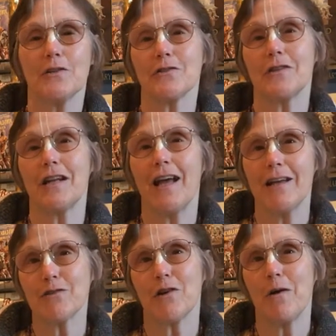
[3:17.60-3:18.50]
So then I
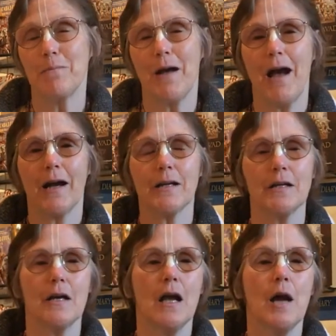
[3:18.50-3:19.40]
had to come back.
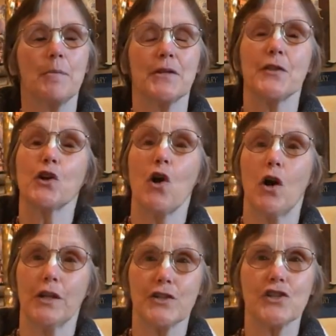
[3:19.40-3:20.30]
But then the
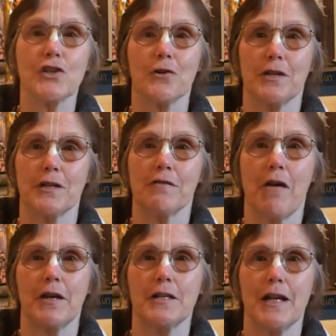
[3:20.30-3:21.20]
college started in
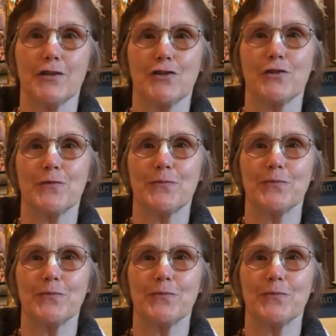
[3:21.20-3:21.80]
Radhadesh.